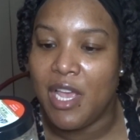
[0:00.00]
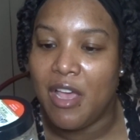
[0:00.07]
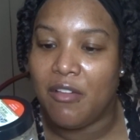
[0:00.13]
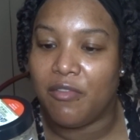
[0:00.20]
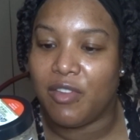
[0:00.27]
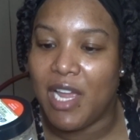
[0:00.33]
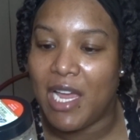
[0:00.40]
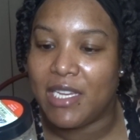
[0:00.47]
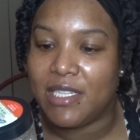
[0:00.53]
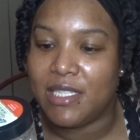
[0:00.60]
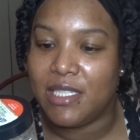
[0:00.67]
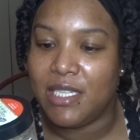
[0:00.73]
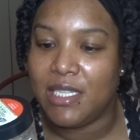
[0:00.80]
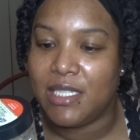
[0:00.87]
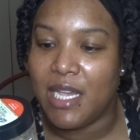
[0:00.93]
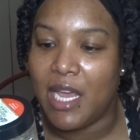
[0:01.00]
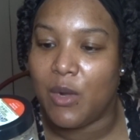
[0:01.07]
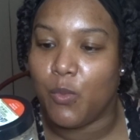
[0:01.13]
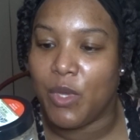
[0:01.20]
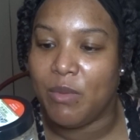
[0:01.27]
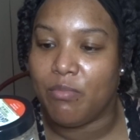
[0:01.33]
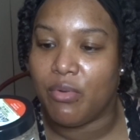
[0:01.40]
flax seeds, and
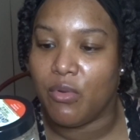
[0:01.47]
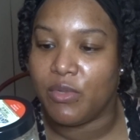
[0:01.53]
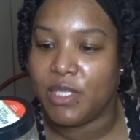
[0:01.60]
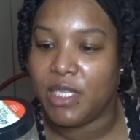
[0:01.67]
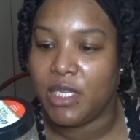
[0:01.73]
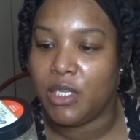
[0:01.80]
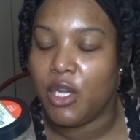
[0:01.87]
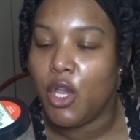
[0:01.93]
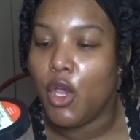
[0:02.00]
wheat protein.